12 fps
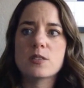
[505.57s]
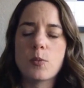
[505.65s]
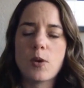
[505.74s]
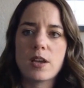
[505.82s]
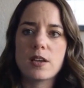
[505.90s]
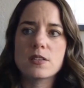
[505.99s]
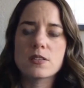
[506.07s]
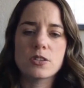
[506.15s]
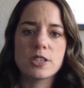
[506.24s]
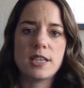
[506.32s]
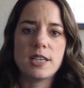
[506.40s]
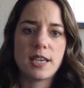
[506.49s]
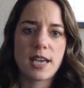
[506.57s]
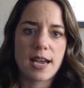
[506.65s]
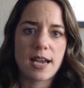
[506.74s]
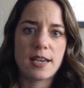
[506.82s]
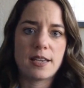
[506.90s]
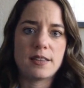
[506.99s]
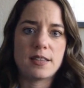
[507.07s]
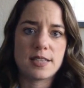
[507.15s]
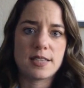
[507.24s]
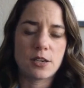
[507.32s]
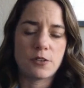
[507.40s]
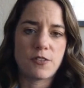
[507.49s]
was looking at the
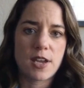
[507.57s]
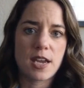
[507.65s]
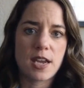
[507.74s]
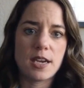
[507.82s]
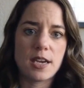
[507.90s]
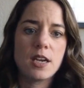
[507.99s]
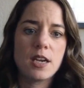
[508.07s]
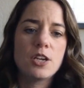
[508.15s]
Santa Fe